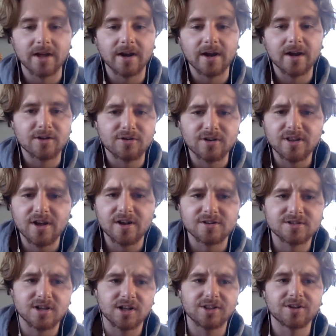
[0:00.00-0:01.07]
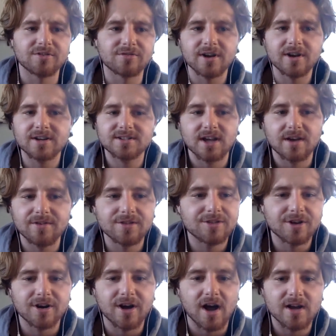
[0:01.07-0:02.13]
and I agree. They are solid. They're ranked seventh.
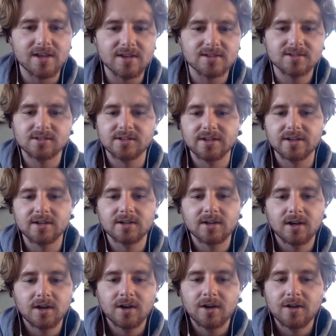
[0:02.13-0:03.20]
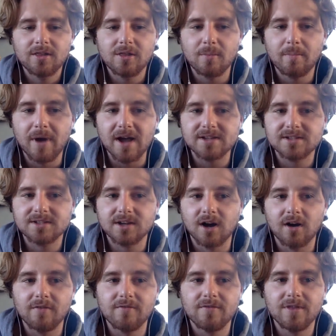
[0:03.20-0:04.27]
They're easily the best
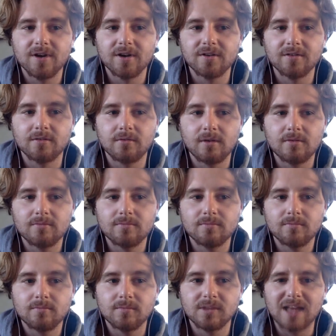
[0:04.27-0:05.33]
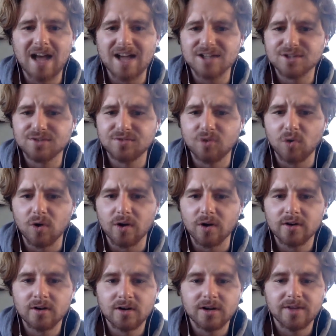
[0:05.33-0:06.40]
of the last
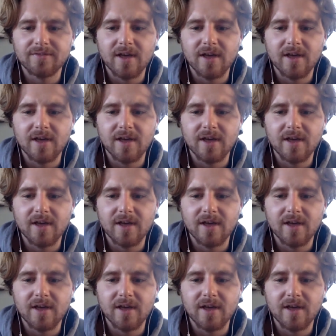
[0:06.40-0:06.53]
four, if